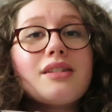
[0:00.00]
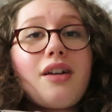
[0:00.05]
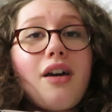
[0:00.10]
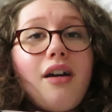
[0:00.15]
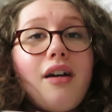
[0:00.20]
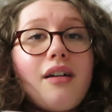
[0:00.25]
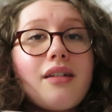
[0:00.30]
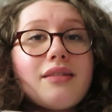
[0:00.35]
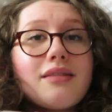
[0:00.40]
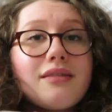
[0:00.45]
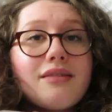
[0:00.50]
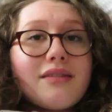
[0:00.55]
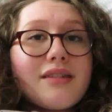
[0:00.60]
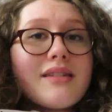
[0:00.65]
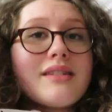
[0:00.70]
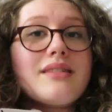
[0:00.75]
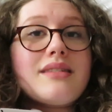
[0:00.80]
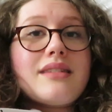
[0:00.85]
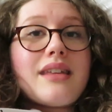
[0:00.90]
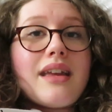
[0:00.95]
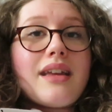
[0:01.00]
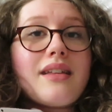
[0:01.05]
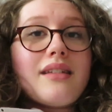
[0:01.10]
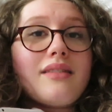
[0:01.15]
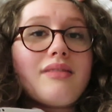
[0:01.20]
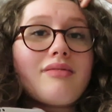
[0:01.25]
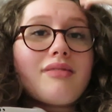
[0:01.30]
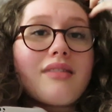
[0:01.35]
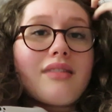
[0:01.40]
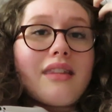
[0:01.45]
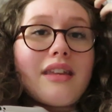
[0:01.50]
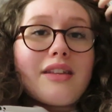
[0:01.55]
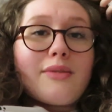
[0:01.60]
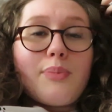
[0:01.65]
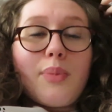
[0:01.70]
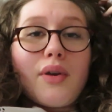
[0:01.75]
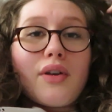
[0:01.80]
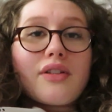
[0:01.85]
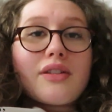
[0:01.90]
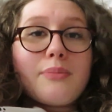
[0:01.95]
can't sing this
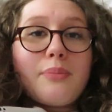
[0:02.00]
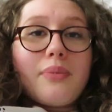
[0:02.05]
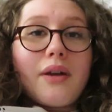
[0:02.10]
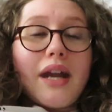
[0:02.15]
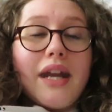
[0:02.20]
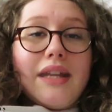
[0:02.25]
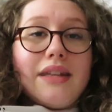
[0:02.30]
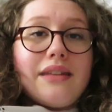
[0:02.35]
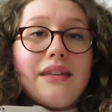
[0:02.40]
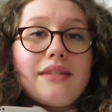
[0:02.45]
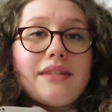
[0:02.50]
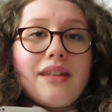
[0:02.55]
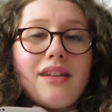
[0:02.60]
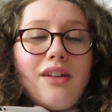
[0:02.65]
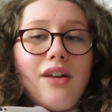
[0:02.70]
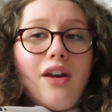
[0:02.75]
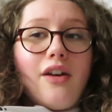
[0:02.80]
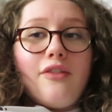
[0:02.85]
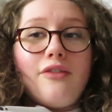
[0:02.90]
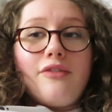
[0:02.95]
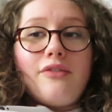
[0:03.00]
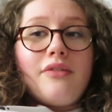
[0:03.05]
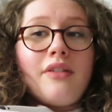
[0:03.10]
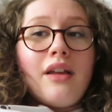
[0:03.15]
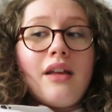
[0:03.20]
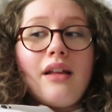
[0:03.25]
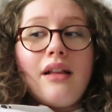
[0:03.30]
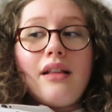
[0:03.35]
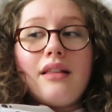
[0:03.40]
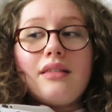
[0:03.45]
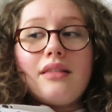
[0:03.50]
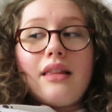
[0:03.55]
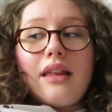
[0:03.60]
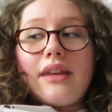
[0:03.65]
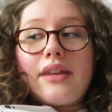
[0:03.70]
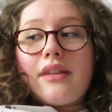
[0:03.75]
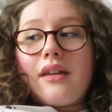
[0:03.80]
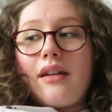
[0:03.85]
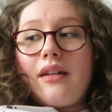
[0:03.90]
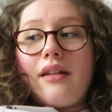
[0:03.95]
book's praises enough.
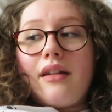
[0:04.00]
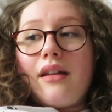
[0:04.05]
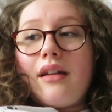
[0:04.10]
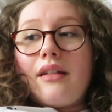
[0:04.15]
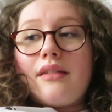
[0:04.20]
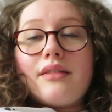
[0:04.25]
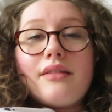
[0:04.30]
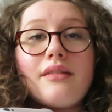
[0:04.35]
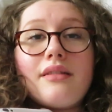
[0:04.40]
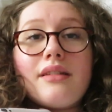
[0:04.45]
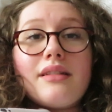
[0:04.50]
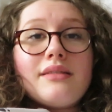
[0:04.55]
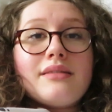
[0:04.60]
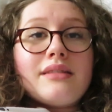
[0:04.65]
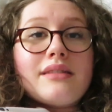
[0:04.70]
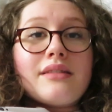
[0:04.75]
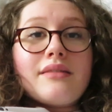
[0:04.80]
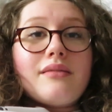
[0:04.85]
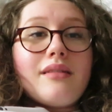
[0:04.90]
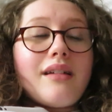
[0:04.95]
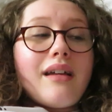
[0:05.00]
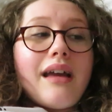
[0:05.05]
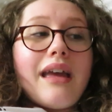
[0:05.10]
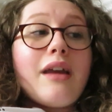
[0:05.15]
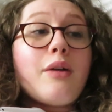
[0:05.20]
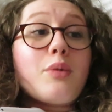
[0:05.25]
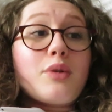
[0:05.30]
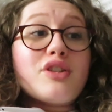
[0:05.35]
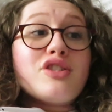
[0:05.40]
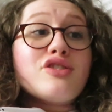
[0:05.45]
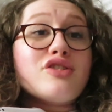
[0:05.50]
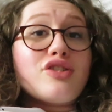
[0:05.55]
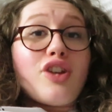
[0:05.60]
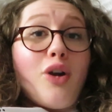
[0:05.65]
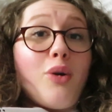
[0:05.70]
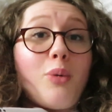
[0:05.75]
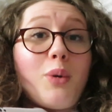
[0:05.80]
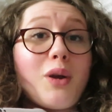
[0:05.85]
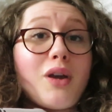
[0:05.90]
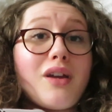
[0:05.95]
Like, it was
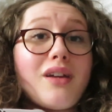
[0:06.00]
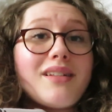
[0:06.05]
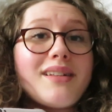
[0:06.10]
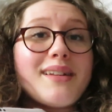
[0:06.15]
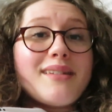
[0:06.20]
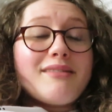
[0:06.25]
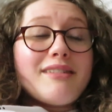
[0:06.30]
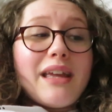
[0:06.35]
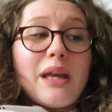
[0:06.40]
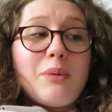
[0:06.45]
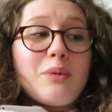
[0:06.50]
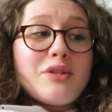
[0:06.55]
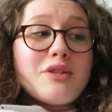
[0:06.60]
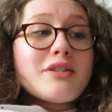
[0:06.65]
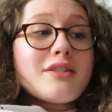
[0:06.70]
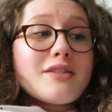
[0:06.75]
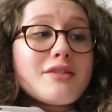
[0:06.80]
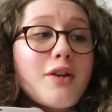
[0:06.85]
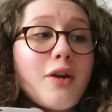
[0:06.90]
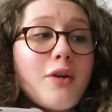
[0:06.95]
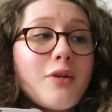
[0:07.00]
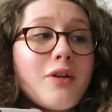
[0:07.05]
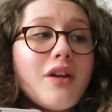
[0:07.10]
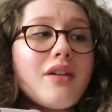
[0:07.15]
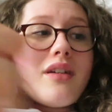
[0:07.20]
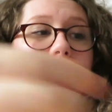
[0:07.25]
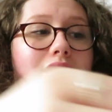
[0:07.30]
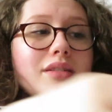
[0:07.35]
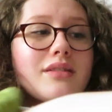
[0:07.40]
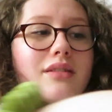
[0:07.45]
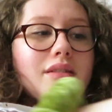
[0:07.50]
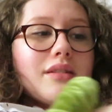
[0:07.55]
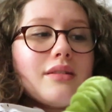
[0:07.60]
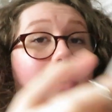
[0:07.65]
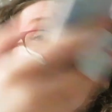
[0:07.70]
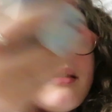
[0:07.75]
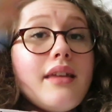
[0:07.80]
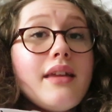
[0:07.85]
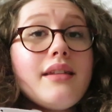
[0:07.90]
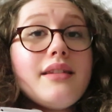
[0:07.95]
so good. It was just so good.
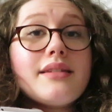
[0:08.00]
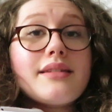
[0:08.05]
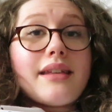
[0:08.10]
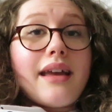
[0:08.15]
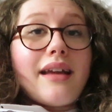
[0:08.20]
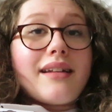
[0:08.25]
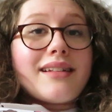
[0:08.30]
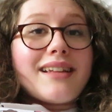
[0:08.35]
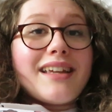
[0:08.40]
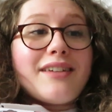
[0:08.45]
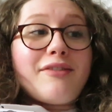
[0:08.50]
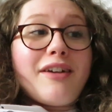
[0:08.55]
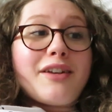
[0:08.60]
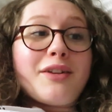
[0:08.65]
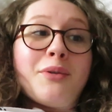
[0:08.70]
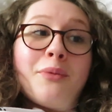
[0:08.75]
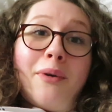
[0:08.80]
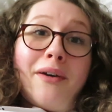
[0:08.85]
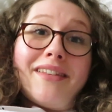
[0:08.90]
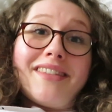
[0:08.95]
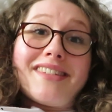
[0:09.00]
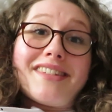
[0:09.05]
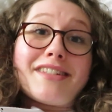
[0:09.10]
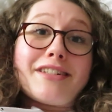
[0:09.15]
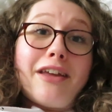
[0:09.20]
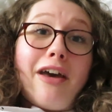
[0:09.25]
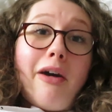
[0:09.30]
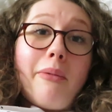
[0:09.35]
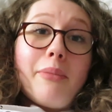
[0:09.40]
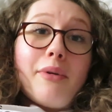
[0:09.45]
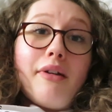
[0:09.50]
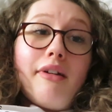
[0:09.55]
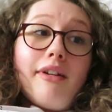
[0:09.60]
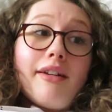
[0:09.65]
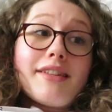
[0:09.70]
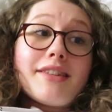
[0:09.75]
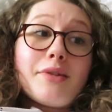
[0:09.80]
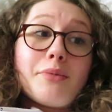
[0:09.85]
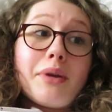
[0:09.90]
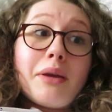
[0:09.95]
I then sadly read a 1-star
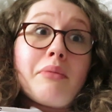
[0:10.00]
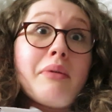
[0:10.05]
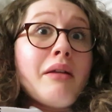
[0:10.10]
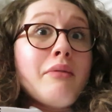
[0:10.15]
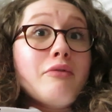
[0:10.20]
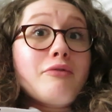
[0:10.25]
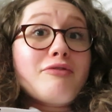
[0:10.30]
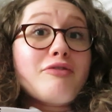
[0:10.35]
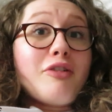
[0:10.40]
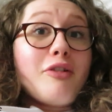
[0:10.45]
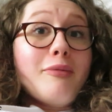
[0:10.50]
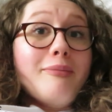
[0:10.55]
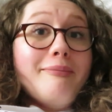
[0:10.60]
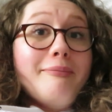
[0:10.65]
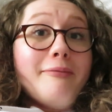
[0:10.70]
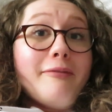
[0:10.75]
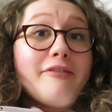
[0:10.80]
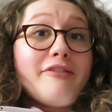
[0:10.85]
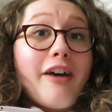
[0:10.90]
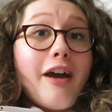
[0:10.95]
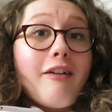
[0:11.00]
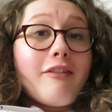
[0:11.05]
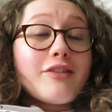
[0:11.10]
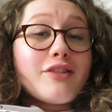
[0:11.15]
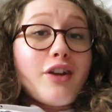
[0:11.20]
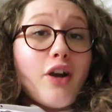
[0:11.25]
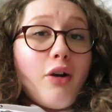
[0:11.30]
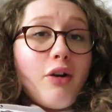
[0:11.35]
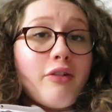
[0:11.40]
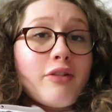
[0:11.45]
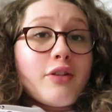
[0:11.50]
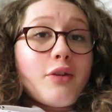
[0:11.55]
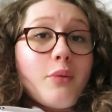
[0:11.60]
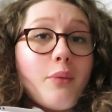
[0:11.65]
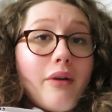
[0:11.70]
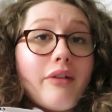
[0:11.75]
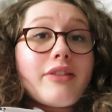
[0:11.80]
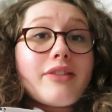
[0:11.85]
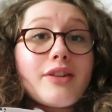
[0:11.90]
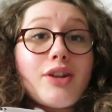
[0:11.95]
book, so we went from 5-star to
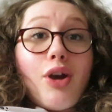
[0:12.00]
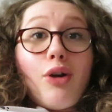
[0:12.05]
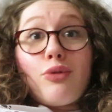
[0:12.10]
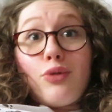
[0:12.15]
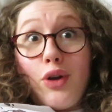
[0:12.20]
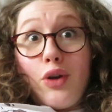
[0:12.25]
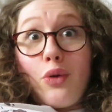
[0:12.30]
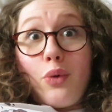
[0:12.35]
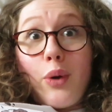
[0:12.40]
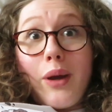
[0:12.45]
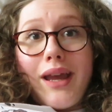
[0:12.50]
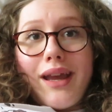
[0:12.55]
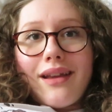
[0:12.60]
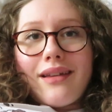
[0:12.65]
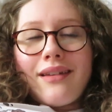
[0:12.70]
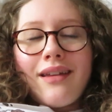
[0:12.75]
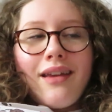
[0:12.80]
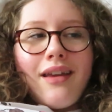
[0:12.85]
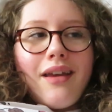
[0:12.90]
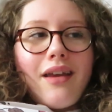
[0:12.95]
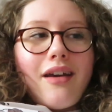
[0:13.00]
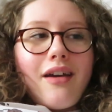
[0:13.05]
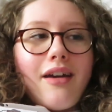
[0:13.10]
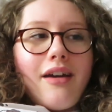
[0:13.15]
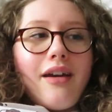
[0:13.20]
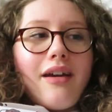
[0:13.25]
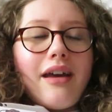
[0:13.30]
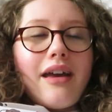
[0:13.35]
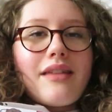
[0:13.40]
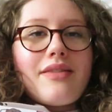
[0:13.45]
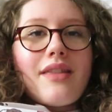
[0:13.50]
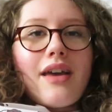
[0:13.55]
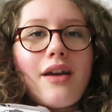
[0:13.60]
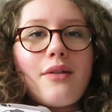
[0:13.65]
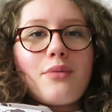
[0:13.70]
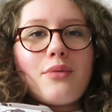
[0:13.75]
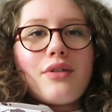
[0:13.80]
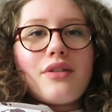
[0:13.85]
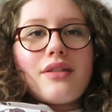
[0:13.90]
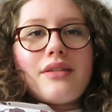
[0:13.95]
1-star real quick, and
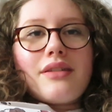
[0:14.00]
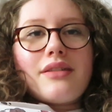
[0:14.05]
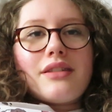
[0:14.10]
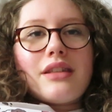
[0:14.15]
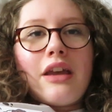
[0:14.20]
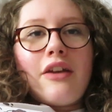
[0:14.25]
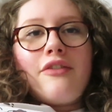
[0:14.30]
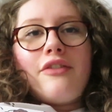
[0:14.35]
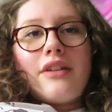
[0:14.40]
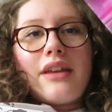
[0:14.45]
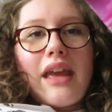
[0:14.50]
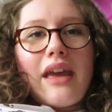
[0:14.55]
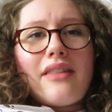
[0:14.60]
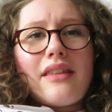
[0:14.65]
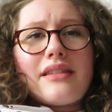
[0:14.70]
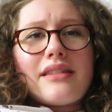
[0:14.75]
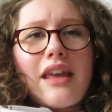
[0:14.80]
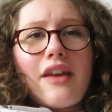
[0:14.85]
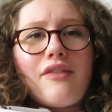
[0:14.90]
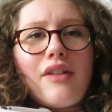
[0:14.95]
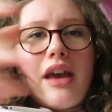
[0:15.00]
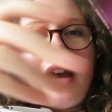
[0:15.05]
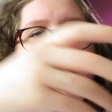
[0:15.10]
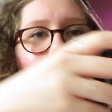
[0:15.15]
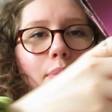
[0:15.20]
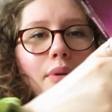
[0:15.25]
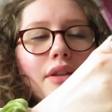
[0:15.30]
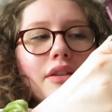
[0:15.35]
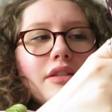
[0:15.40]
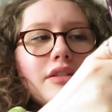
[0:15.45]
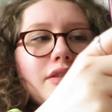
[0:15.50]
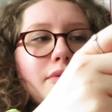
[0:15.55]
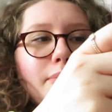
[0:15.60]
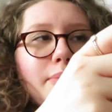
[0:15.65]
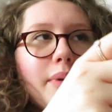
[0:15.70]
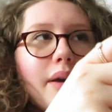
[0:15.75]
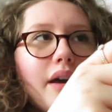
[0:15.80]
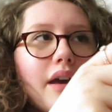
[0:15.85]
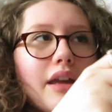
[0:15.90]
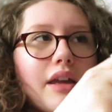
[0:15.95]
that was Forget This Ever Happened
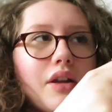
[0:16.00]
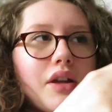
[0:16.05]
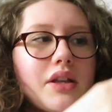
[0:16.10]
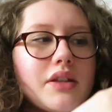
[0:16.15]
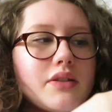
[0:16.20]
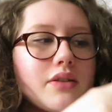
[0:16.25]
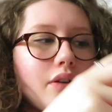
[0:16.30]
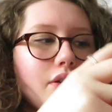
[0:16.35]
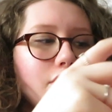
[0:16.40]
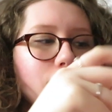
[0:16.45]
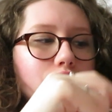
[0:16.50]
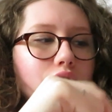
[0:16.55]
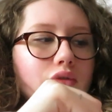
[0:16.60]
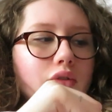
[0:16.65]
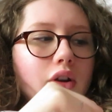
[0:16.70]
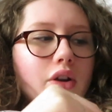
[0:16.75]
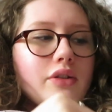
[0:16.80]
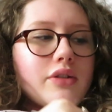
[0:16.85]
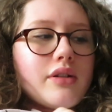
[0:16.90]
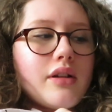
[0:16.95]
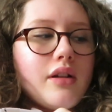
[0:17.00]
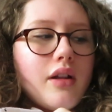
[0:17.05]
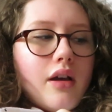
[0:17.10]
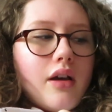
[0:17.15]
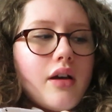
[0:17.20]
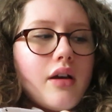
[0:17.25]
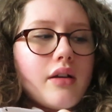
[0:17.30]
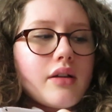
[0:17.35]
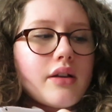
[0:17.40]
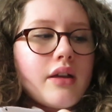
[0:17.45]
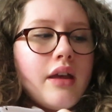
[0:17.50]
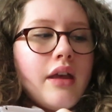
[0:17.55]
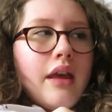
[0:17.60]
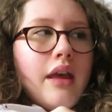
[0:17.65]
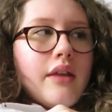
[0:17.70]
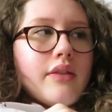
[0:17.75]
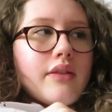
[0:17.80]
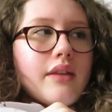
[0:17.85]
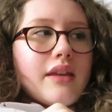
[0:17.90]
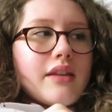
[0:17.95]
by Cassandra Rose Clark.
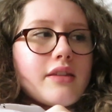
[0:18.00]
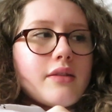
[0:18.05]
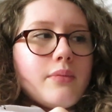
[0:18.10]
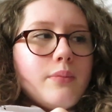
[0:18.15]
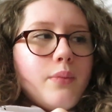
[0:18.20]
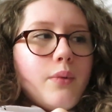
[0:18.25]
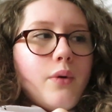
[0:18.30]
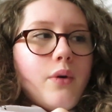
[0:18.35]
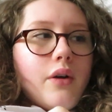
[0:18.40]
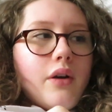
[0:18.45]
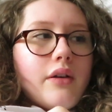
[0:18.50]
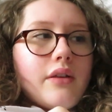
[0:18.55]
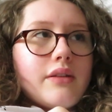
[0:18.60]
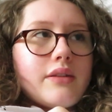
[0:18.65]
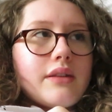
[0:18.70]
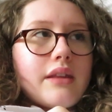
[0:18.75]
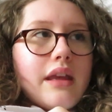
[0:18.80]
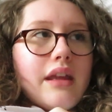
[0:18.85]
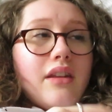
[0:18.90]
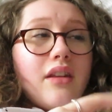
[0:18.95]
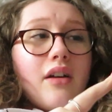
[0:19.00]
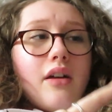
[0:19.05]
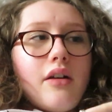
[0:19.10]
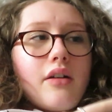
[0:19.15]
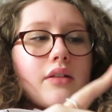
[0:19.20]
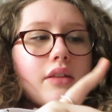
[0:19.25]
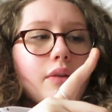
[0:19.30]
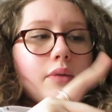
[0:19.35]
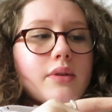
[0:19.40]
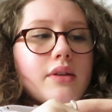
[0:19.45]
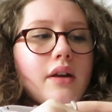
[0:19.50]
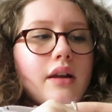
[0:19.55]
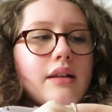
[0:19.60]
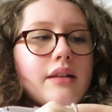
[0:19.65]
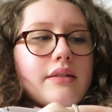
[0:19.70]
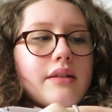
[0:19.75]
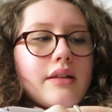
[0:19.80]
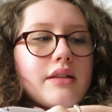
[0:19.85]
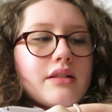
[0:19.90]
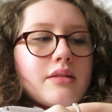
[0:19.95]
This was an arc that was
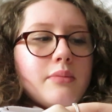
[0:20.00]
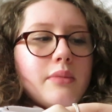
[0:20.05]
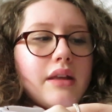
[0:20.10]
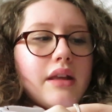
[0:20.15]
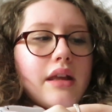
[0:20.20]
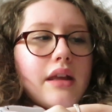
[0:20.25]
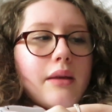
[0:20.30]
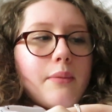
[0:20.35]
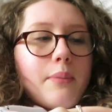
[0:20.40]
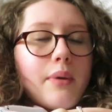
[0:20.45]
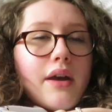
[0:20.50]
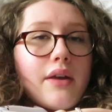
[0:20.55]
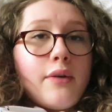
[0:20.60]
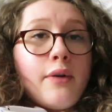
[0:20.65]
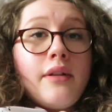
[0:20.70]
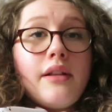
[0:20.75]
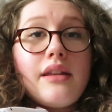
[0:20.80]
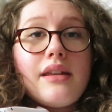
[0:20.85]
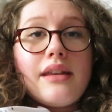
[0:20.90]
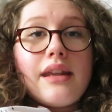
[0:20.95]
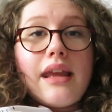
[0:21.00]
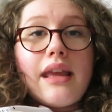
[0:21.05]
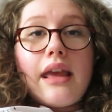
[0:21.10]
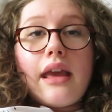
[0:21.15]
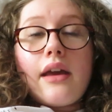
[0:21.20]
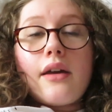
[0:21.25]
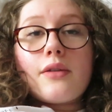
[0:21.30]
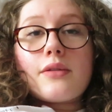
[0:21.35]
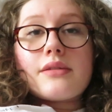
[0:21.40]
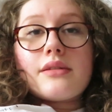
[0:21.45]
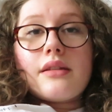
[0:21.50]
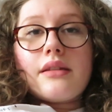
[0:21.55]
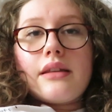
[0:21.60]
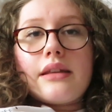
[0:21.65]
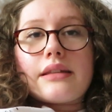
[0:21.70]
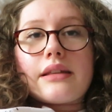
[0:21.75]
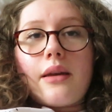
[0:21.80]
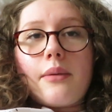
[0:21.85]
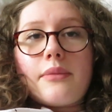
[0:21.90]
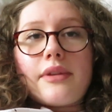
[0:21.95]
kindly sent to me by Holiday House.
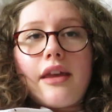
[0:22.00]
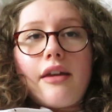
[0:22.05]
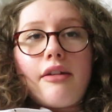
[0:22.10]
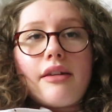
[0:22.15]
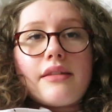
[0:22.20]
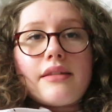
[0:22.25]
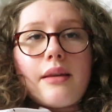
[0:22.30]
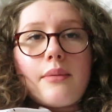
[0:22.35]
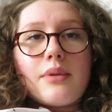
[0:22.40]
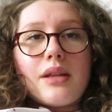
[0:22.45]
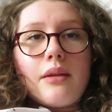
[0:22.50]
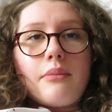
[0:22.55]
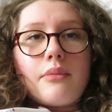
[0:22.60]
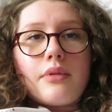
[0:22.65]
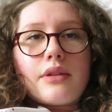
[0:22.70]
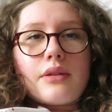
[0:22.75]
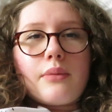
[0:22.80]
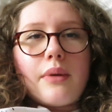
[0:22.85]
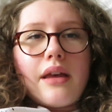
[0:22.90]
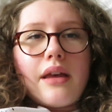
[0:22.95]
This comes out in September as